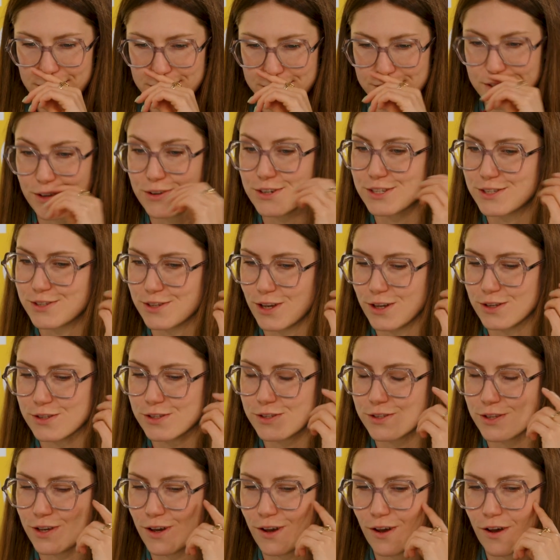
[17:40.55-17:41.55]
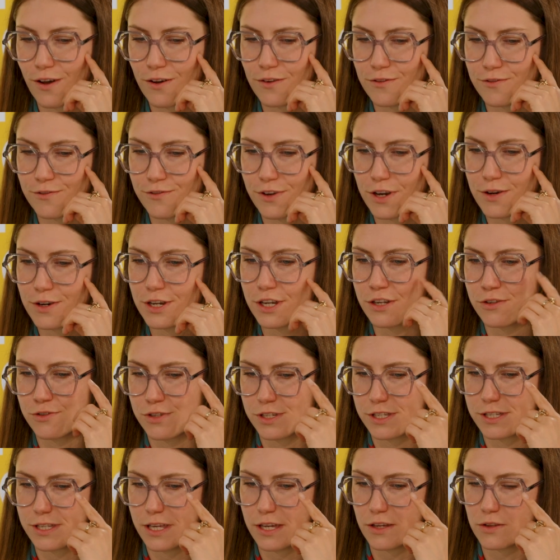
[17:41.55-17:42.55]
So it's also very
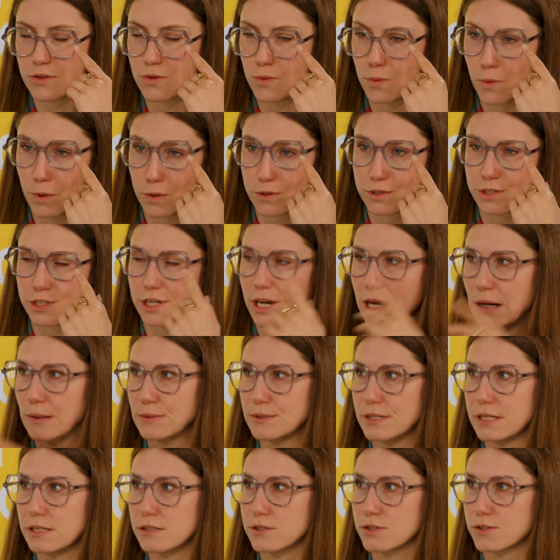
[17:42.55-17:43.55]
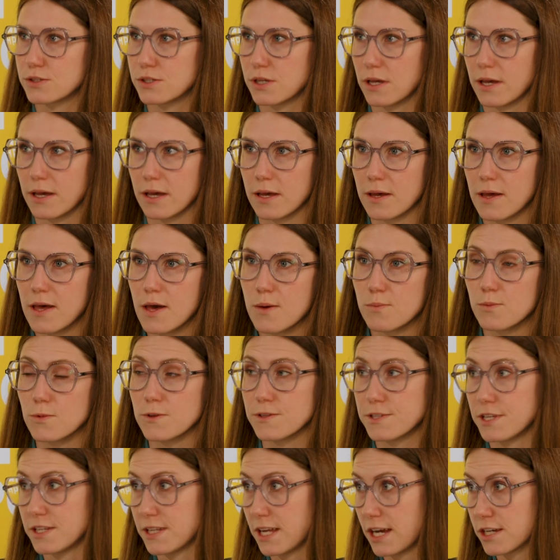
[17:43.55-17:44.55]
interesting to watch how these
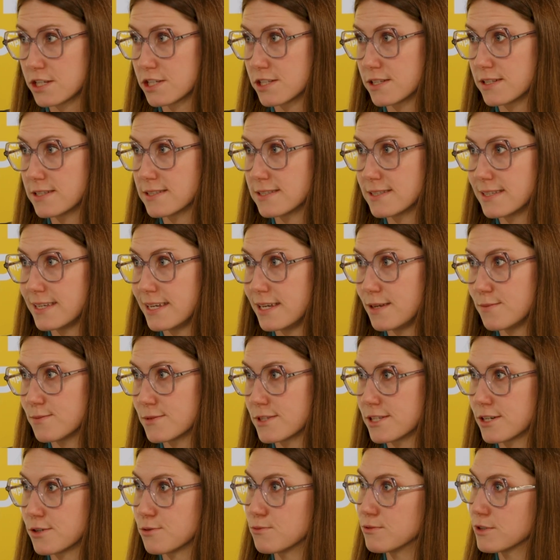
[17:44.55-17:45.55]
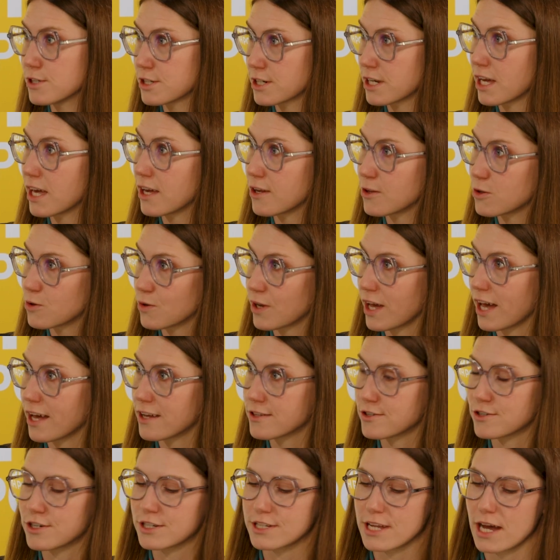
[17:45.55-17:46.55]
multinational teams are working
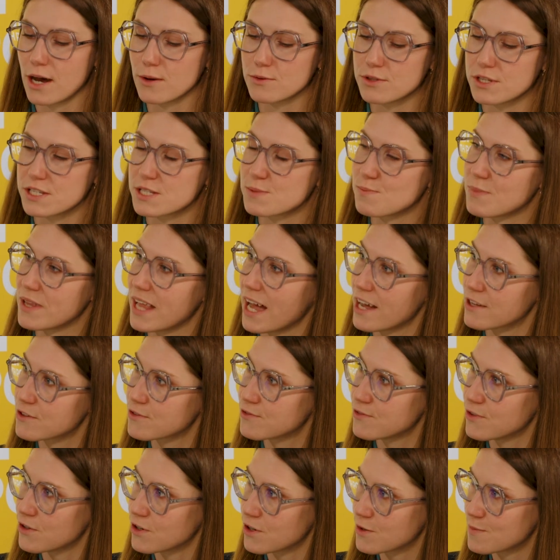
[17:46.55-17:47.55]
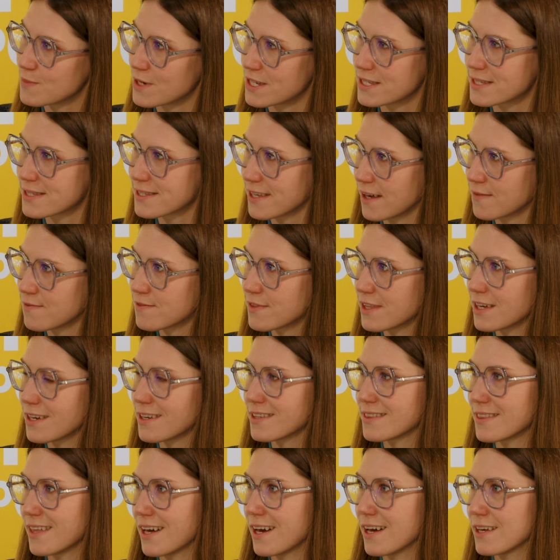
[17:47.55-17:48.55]
together, and how this platform is
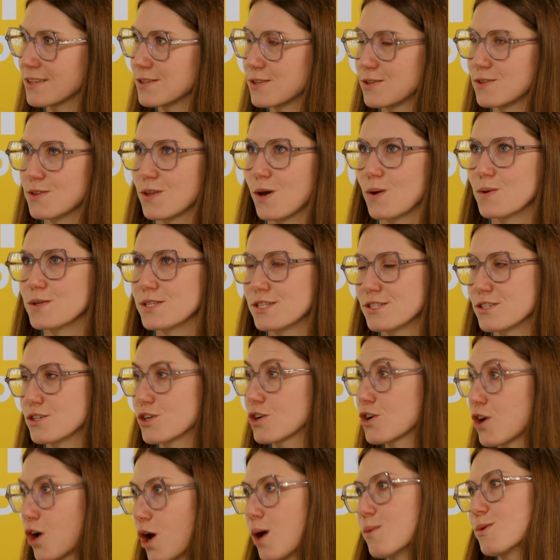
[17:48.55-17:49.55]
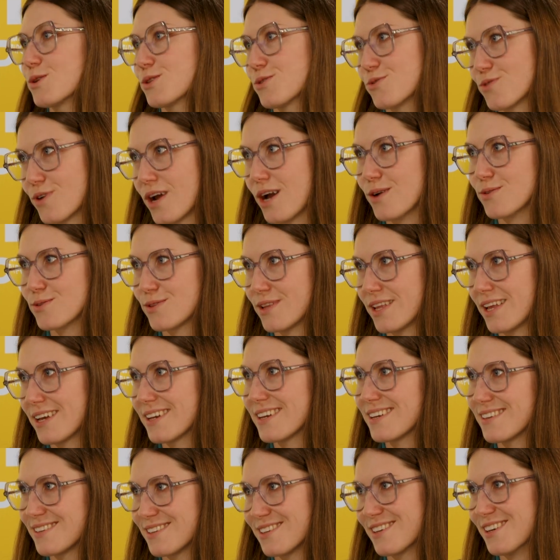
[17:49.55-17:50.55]
something that, it's their common ground,
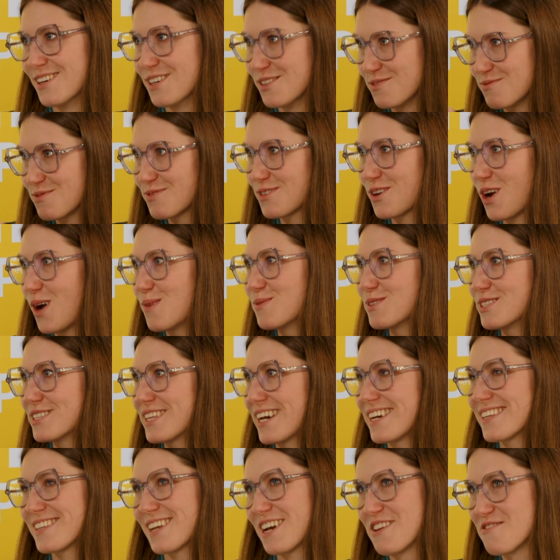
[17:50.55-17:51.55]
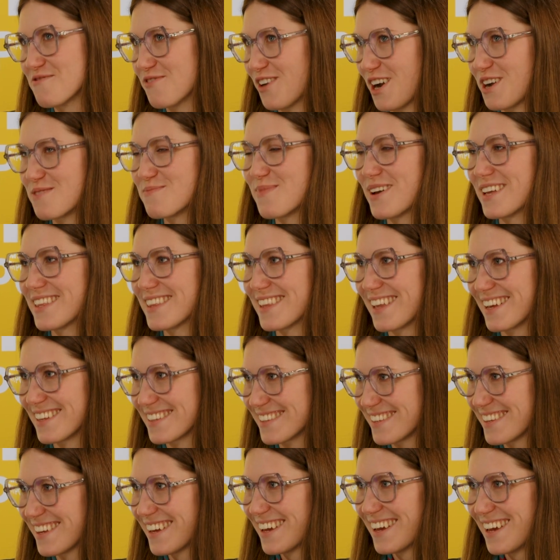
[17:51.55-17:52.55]
like a common data environment
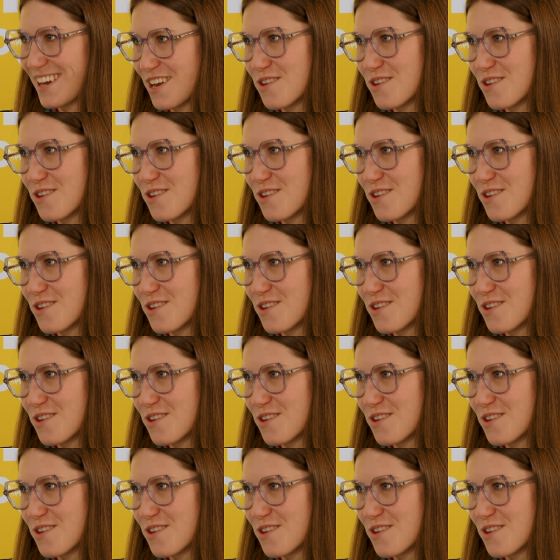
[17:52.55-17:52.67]
that